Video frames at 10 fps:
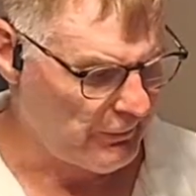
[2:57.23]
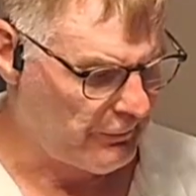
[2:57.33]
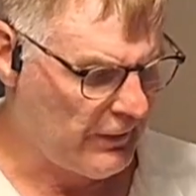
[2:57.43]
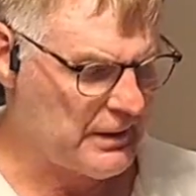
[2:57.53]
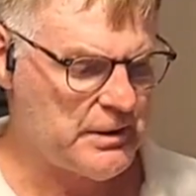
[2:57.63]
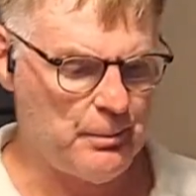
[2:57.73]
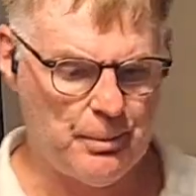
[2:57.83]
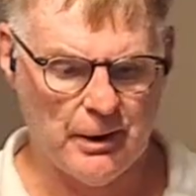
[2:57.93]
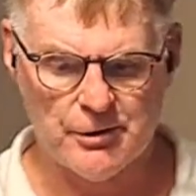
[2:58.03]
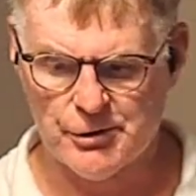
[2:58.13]
fancy
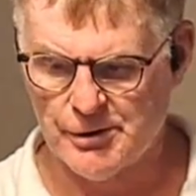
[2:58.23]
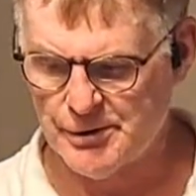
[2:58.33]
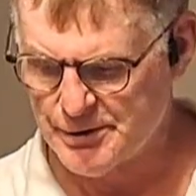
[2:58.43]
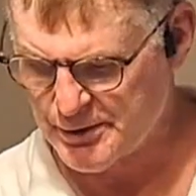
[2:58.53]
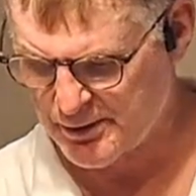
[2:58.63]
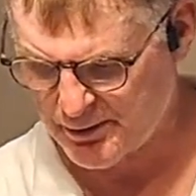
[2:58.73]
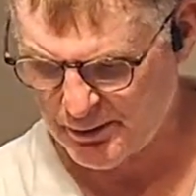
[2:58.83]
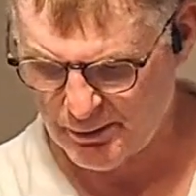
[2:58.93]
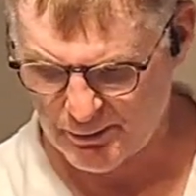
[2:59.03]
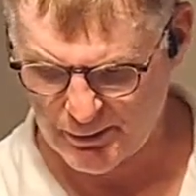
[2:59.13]
pictures,
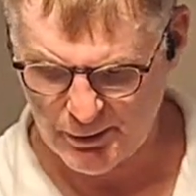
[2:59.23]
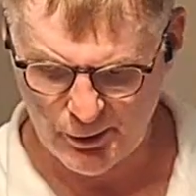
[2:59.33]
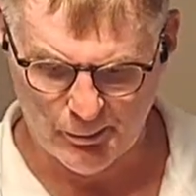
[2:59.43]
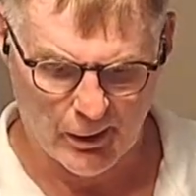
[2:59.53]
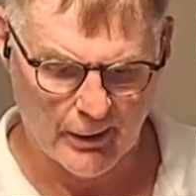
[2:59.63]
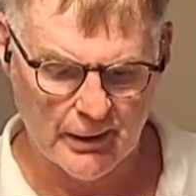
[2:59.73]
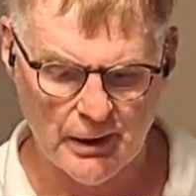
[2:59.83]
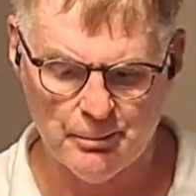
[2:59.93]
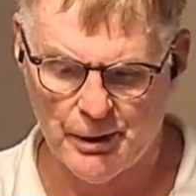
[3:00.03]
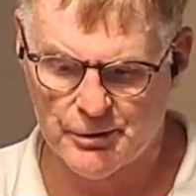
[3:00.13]
marketing
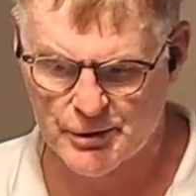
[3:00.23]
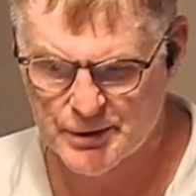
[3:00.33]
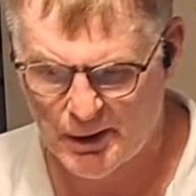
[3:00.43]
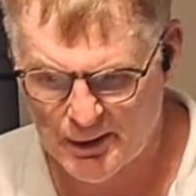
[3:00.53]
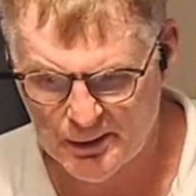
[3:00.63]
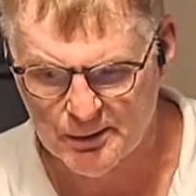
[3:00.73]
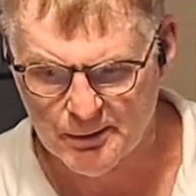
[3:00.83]
pictures on it.